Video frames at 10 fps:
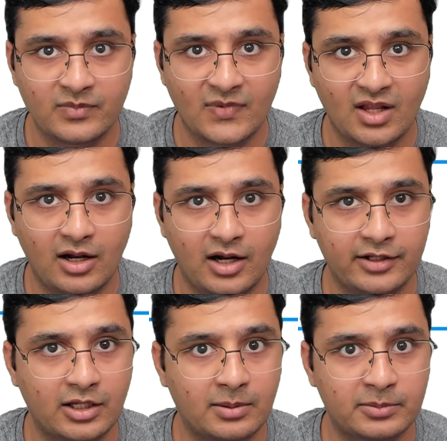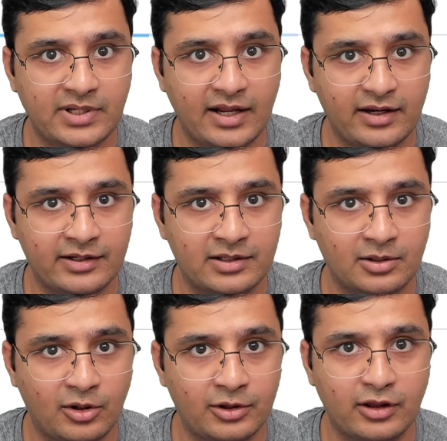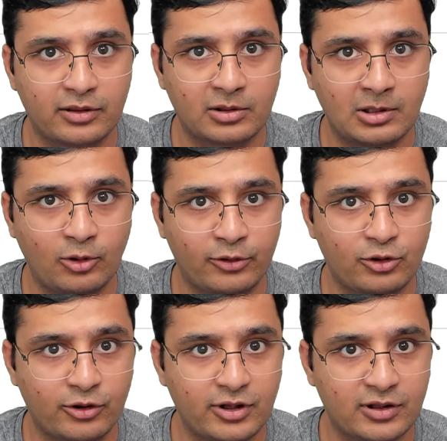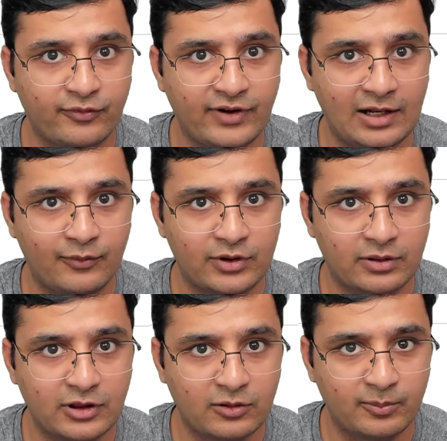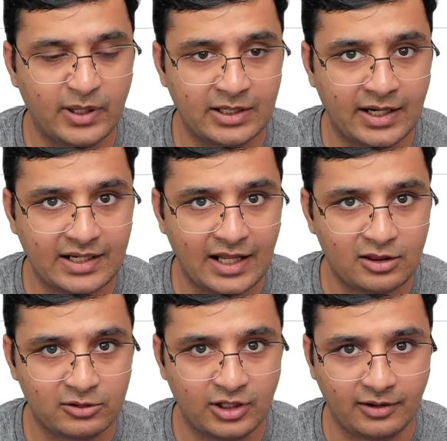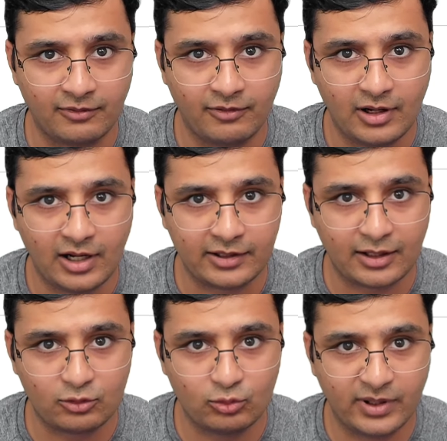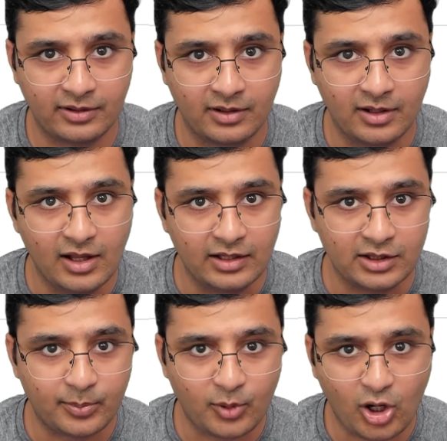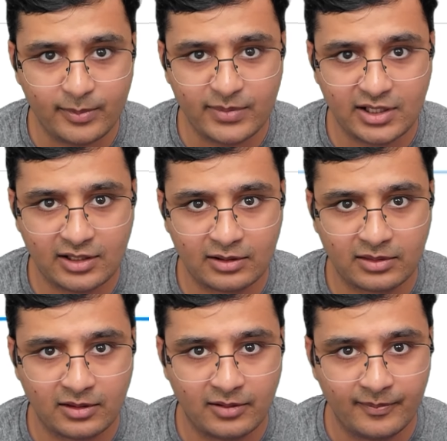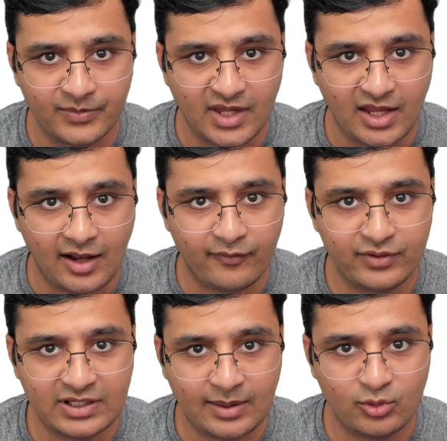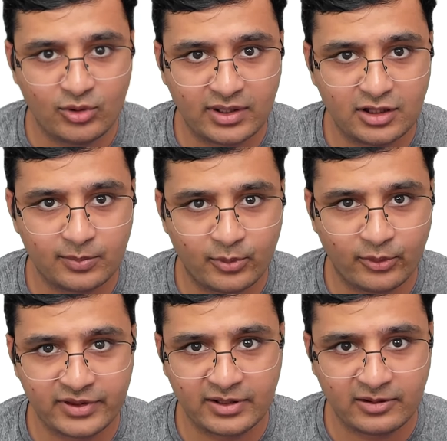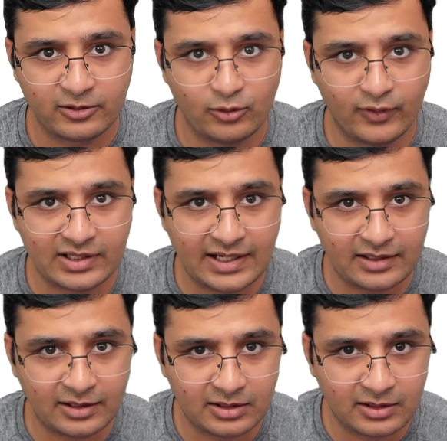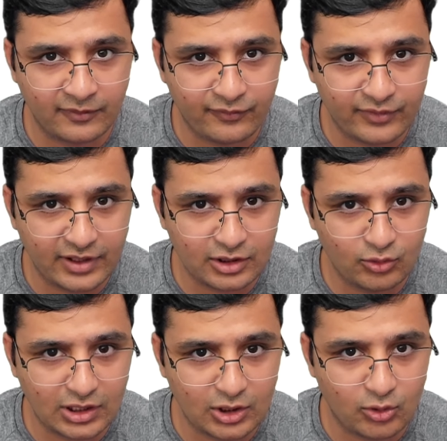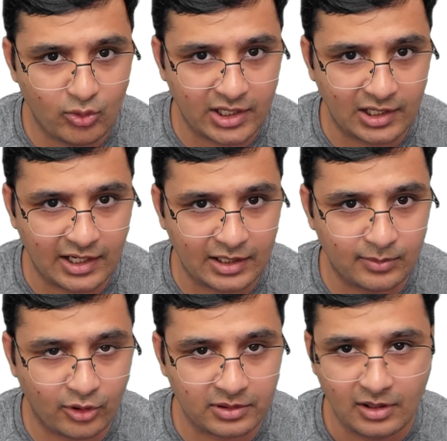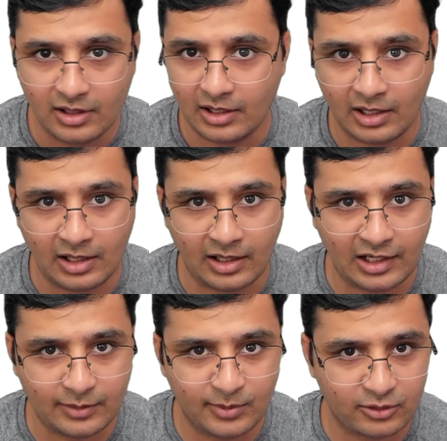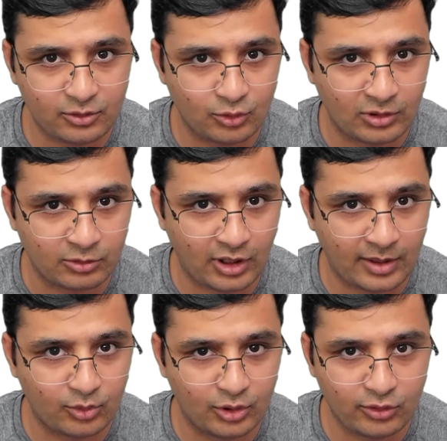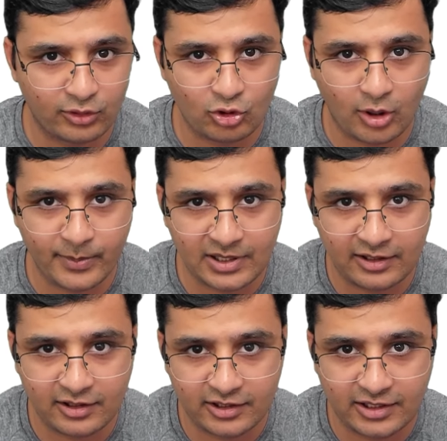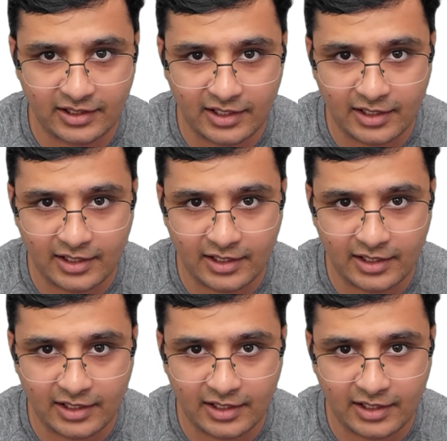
other target in this launch.json file, which is this bun attached thing, attached to bun. The problem here is every time you run this process, you will get a different unique URL, right? Because let me just show you. So I'm going to stop it and run it again.